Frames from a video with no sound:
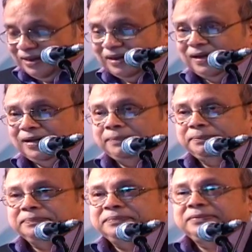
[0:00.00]

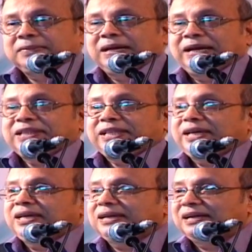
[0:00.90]
I
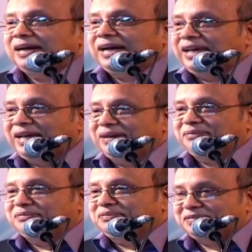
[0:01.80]
think I
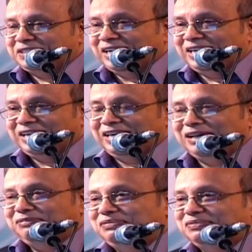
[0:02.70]
have said
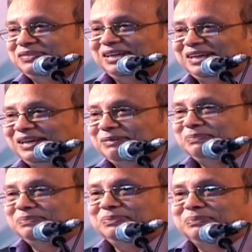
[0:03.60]
enough
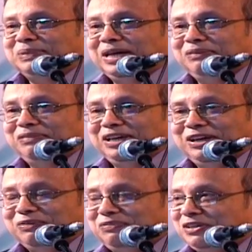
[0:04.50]
by
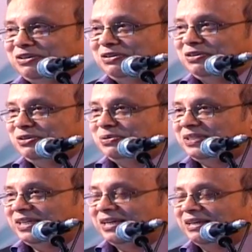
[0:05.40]
way of
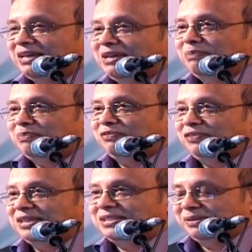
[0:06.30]
introducing
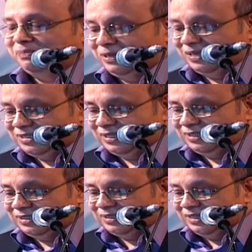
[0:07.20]
Professor
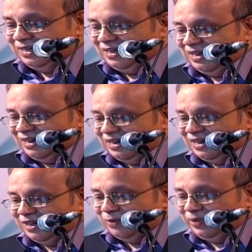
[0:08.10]
Burgess.
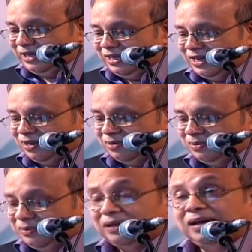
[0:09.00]
We
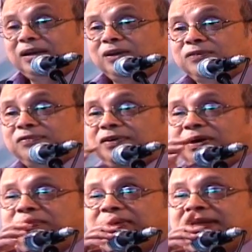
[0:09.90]
now look
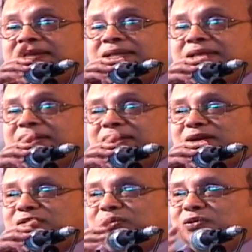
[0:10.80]
forward
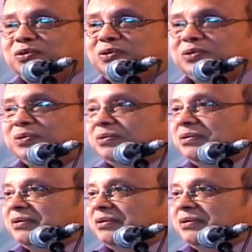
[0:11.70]
to